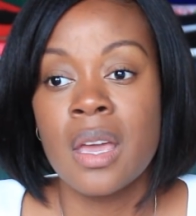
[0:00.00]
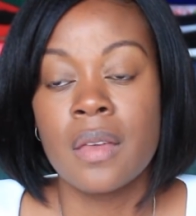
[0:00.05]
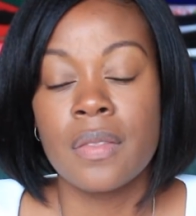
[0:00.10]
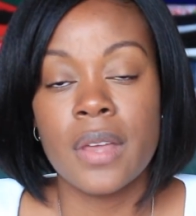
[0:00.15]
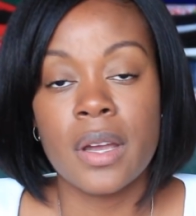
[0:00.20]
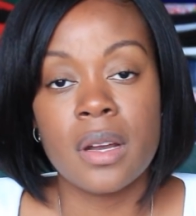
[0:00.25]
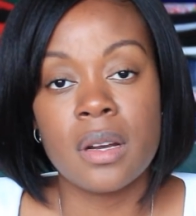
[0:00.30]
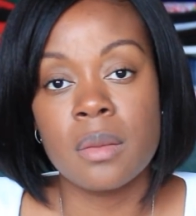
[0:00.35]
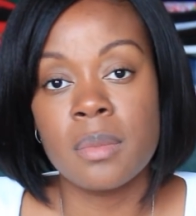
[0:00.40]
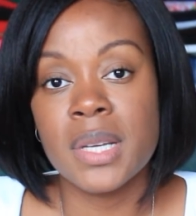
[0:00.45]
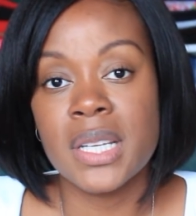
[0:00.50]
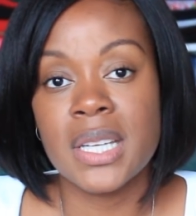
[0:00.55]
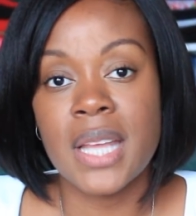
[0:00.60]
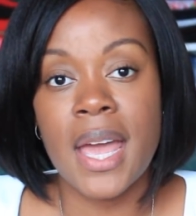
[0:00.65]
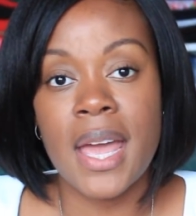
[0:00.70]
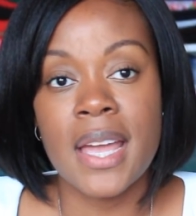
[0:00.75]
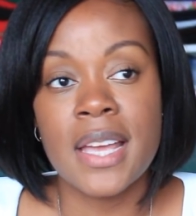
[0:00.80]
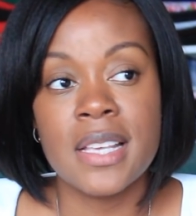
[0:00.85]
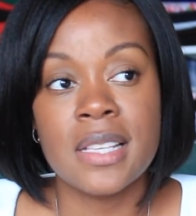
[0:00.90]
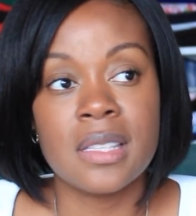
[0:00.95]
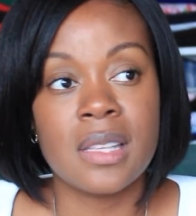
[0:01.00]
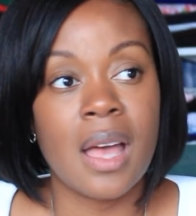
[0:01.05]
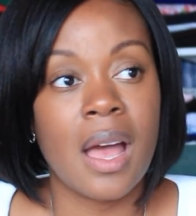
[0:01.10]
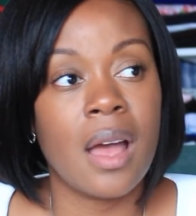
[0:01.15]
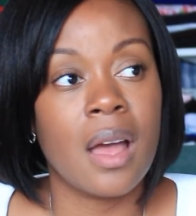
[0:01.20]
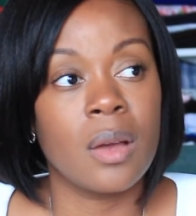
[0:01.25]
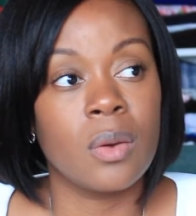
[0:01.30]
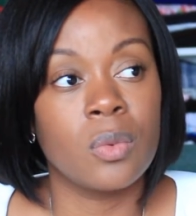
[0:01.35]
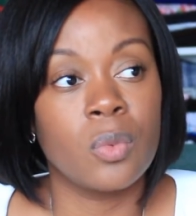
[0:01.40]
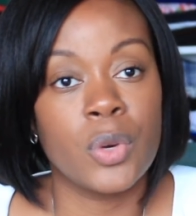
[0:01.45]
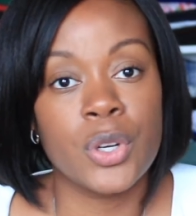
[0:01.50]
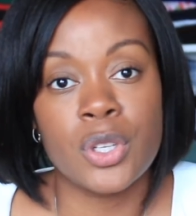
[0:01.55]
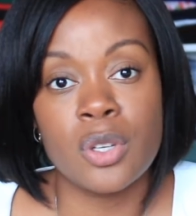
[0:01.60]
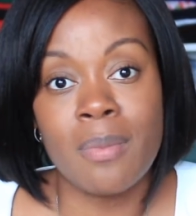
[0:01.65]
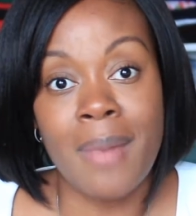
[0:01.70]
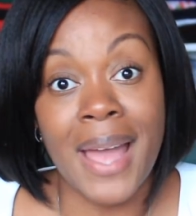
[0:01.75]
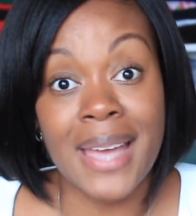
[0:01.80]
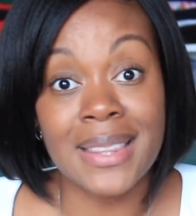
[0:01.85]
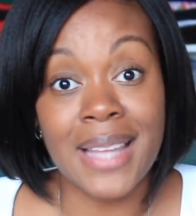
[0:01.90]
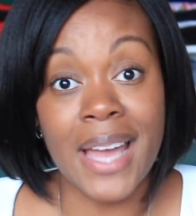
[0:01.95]
there are going to be days where you
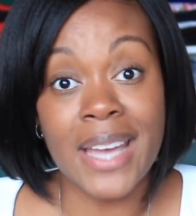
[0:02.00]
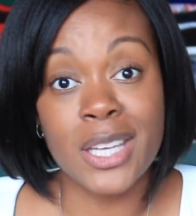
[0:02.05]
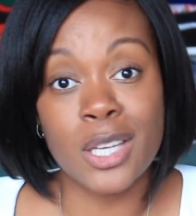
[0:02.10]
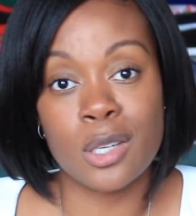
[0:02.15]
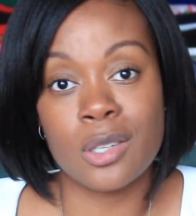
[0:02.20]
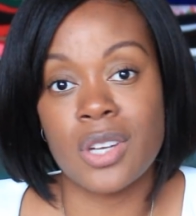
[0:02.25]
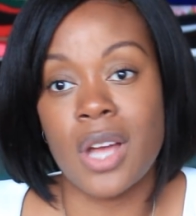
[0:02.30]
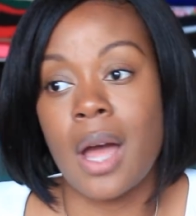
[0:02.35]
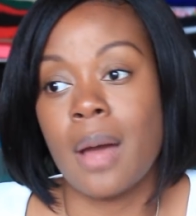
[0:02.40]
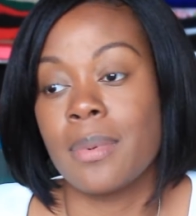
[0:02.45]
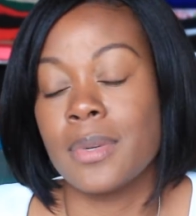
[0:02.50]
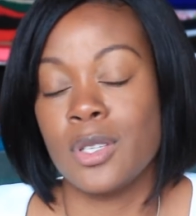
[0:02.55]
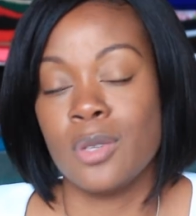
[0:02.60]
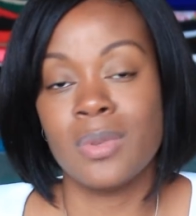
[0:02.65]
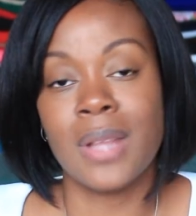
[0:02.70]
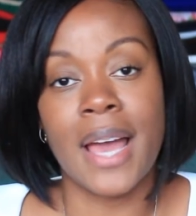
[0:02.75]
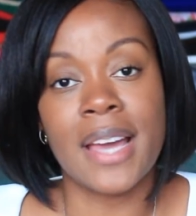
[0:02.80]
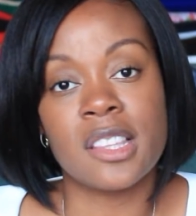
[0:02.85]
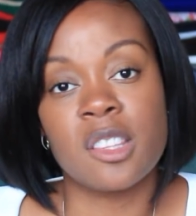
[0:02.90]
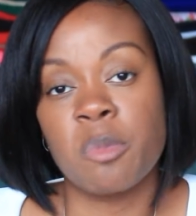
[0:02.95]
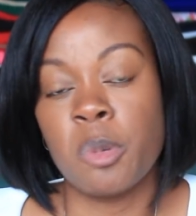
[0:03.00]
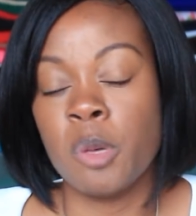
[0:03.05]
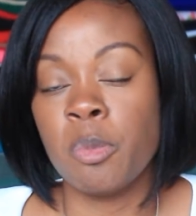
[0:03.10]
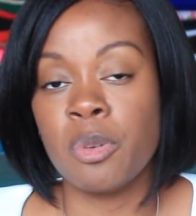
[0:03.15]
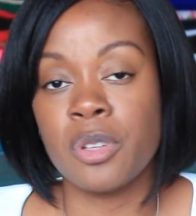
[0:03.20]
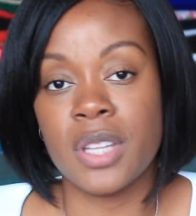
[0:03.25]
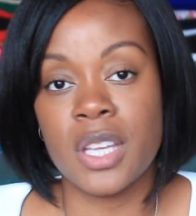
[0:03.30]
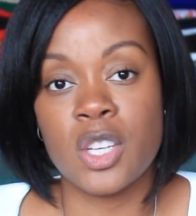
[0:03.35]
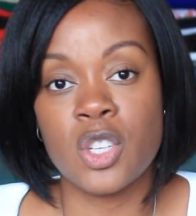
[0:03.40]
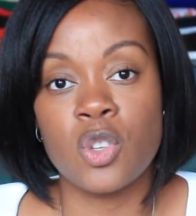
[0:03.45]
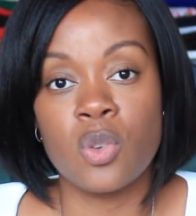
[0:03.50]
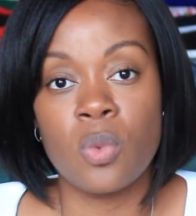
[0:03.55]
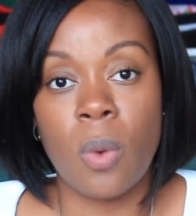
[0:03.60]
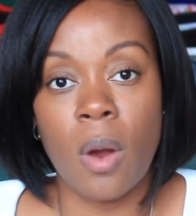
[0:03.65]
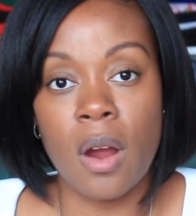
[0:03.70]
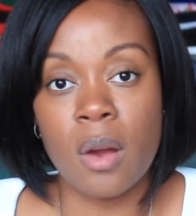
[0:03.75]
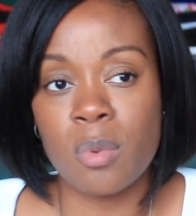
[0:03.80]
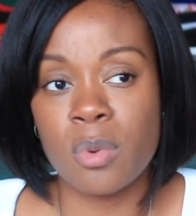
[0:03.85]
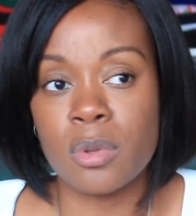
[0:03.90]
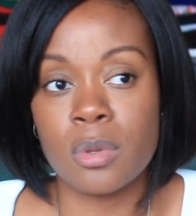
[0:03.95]
might like your job and you like the people that you
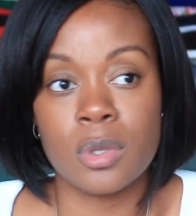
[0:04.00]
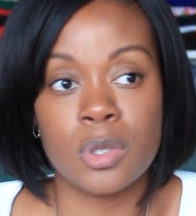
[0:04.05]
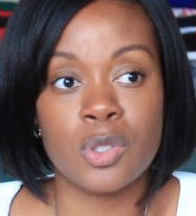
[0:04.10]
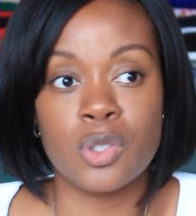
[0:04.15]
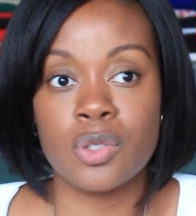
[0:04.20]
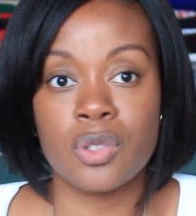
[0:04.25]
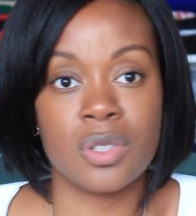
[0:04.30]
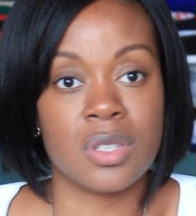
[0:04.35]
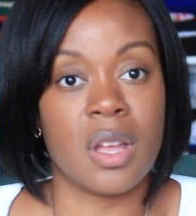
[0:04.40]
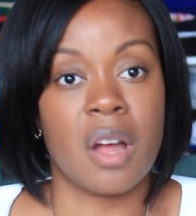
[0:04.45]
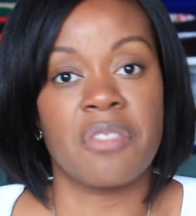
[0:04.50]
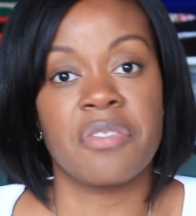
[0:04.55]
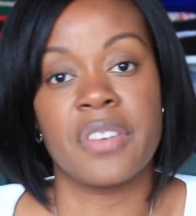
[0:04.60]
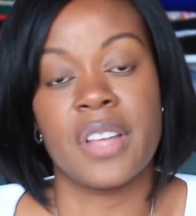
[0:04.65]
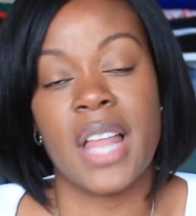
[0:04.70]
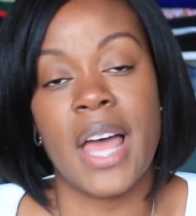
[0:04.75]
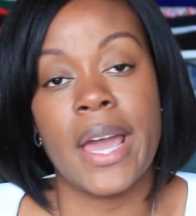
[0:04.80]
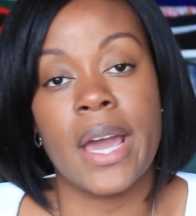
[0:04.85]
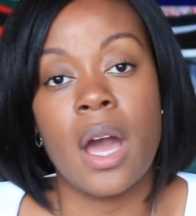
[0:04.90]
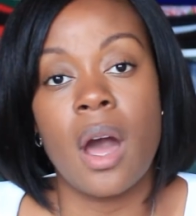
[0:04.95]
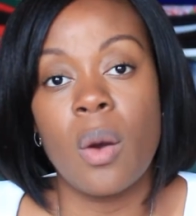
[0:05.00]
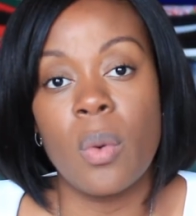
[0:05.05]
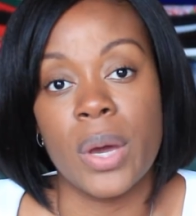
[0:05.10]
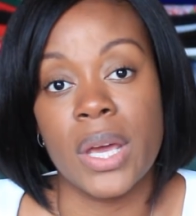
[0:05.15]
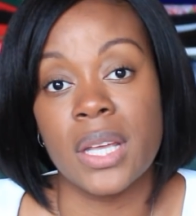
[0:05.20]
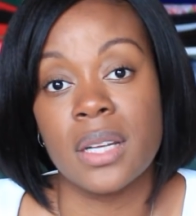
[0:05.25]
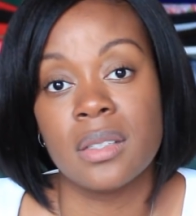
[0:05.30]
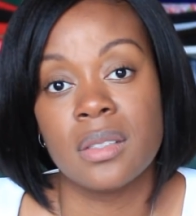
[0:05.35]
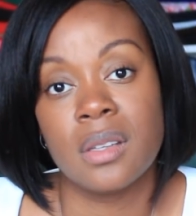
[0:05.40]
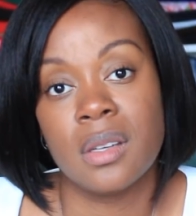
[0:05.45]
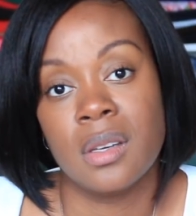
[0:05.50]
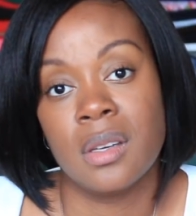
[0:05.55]
work with but you just don't feel like going